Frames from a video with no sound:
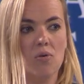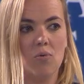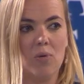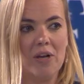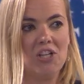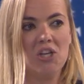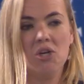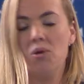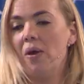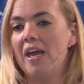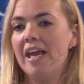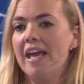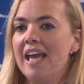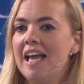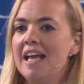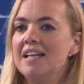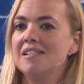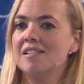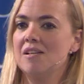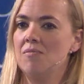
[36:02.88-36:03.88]
When you
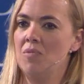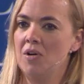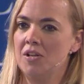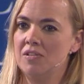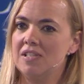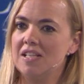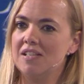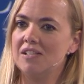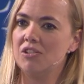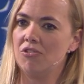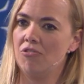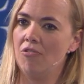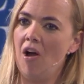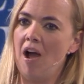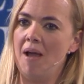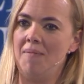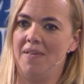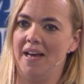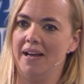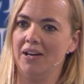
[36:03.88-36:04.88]
hear someone
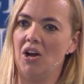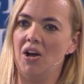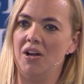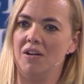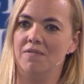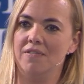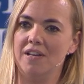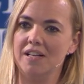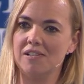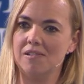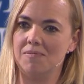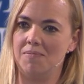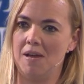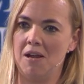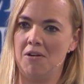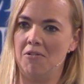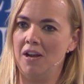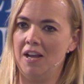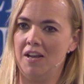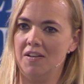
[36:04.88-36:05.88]
describe that kind of
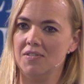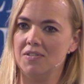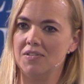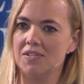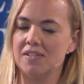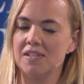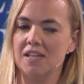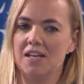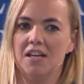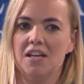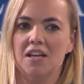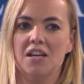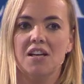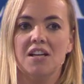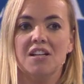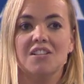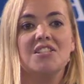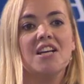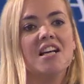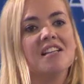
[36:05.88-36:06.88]
experience,
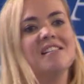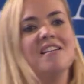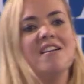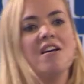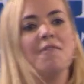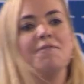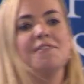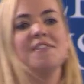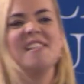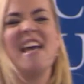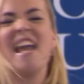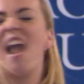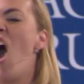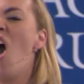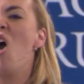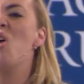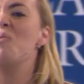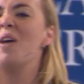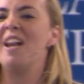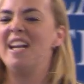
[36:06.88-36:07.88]
does love say,
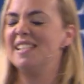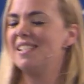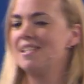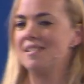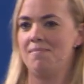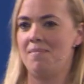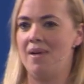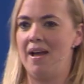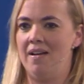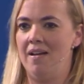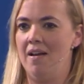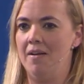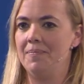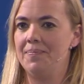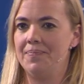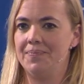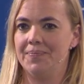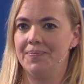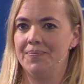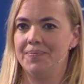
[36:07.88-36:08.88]
oh, well, it doesn't matter
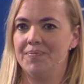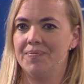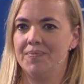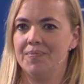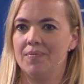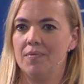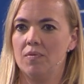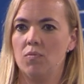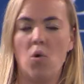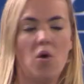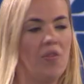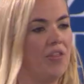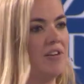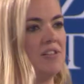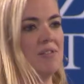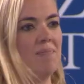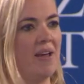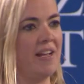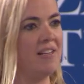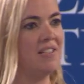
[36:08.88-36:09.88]
what
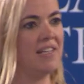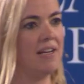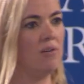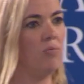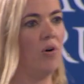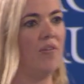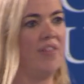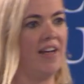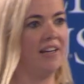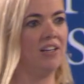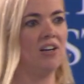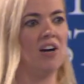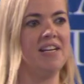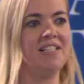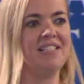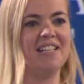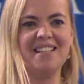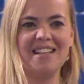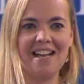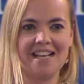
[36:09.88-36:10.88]
those men did, what that
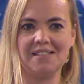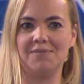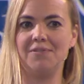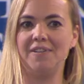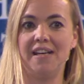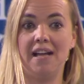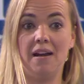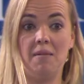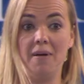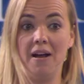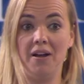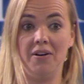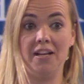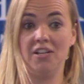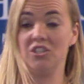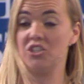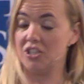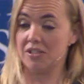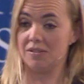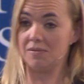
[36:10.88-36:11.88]
guy did, let's forget about
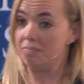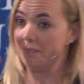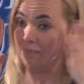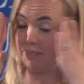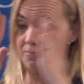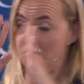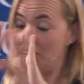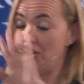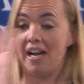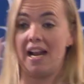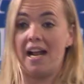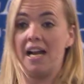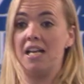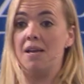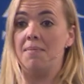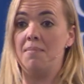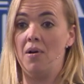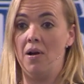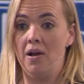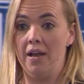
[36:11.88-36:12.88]
it, just put it out of
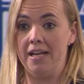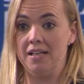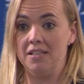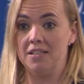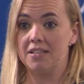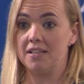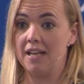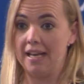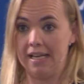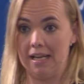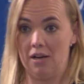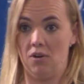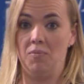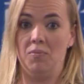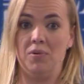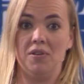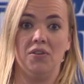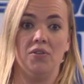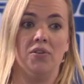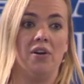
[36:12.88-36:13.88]
your mind and get
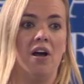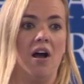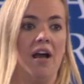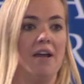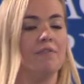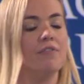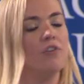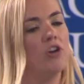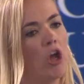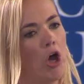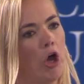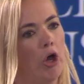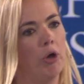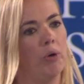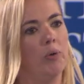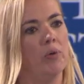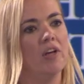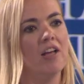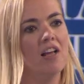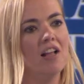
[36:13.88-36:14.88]
on with your life?
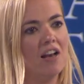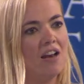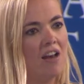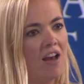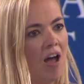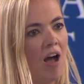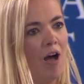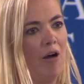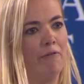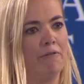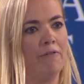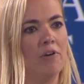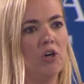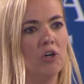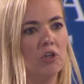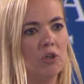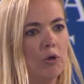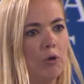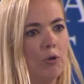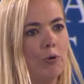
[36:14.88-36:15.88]
No, love
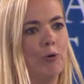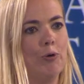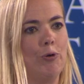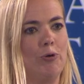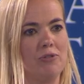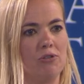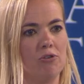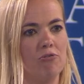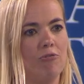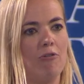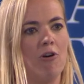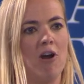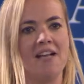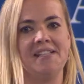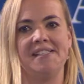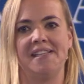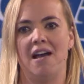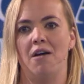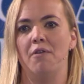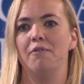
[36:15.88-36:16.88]
calls,
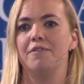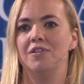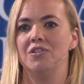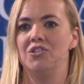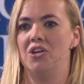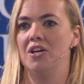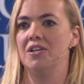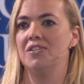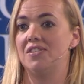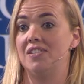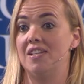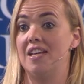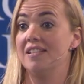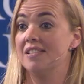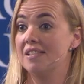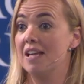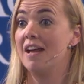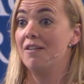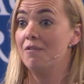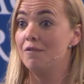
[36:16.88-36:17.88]
cries out for
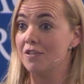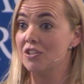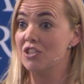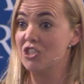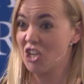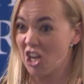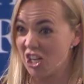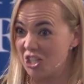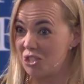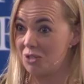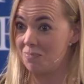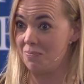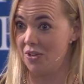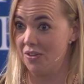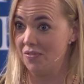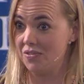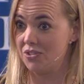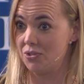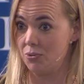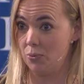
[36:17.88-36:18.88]
justice and for
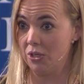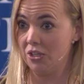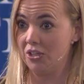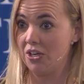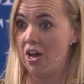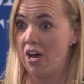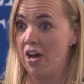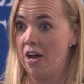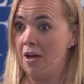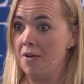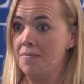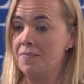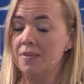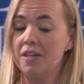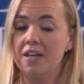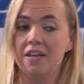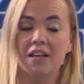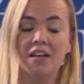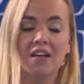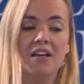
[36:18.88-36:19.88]
judgment to occur.
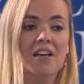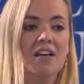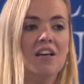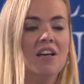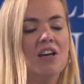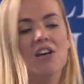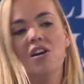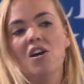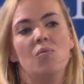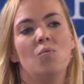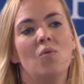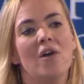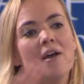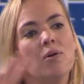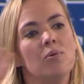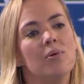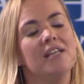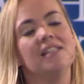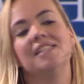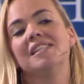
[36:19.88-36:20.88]
And
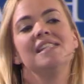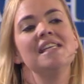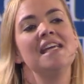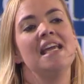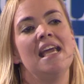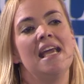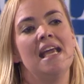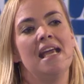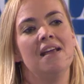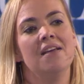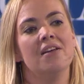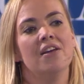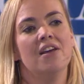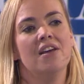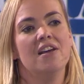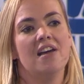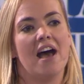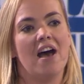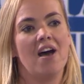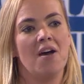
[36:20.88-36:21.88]
where we see
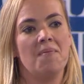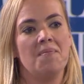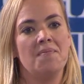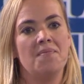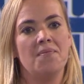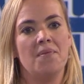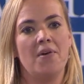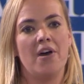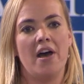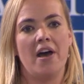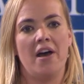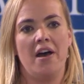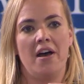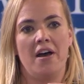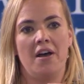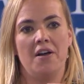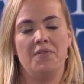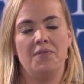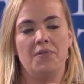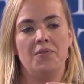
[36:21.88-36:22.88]

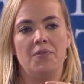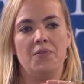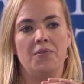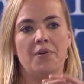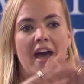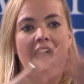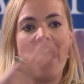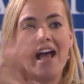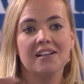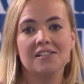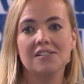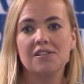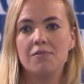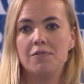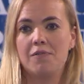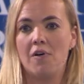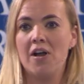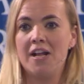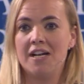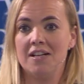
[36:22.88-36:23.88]
acts
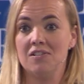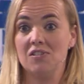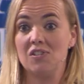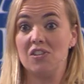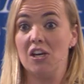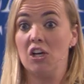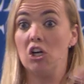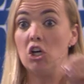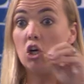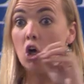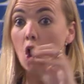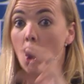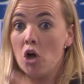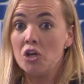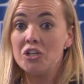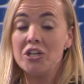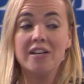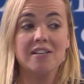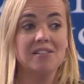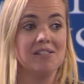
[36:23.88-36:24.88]
of violence that
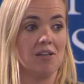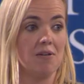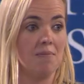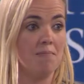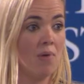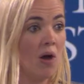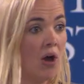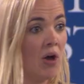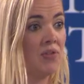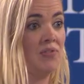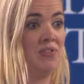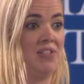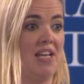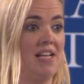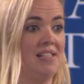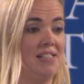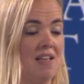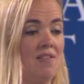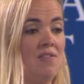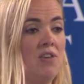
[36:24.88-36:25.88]
God has
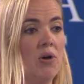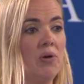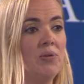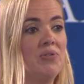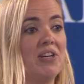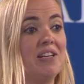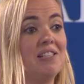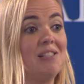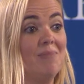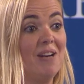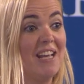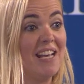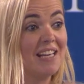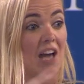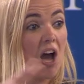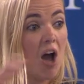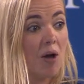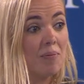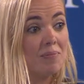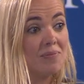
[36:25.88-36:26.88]
commanded in the Old Testament, it
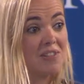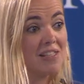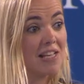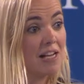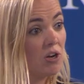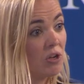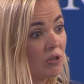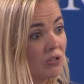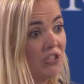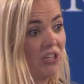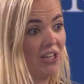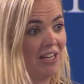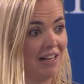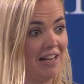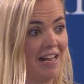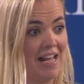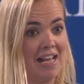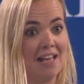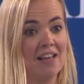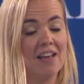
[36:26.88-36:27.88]
comes
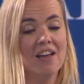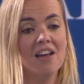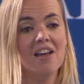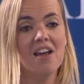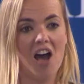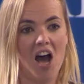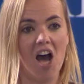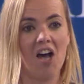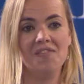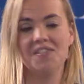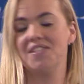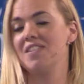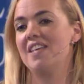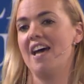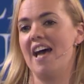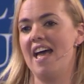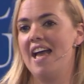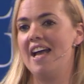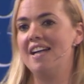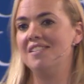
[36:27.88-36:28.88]
theologically under
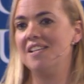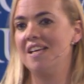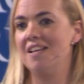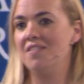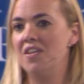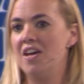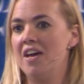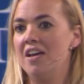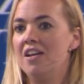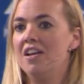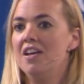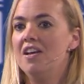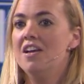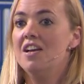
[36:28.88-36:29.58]
that heading that